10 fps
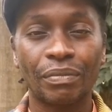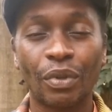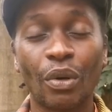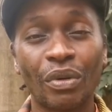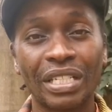
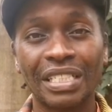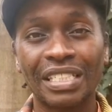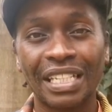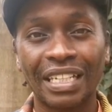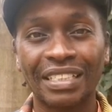progress and
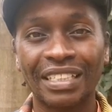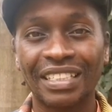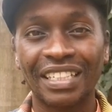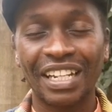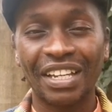success
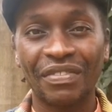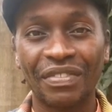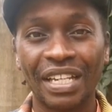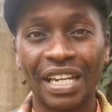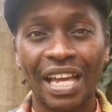in life.
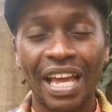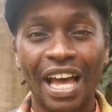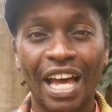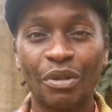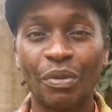
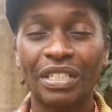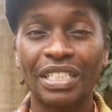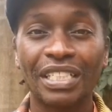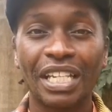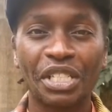I don't want to
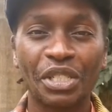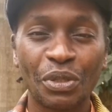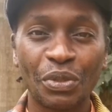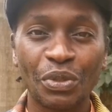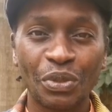say
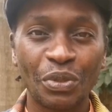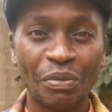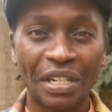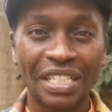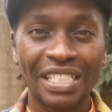too
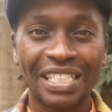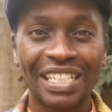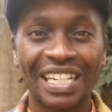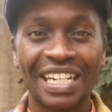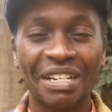much,
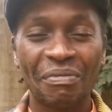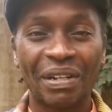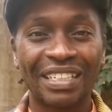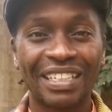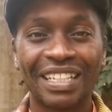
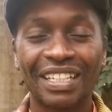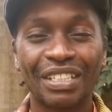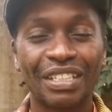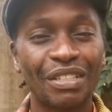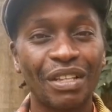but
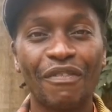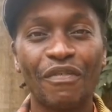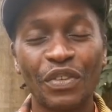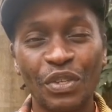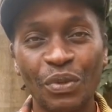there's a
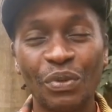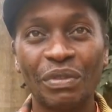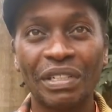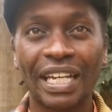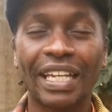few,
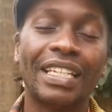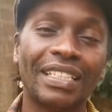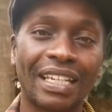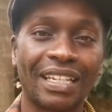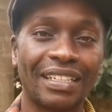like he said,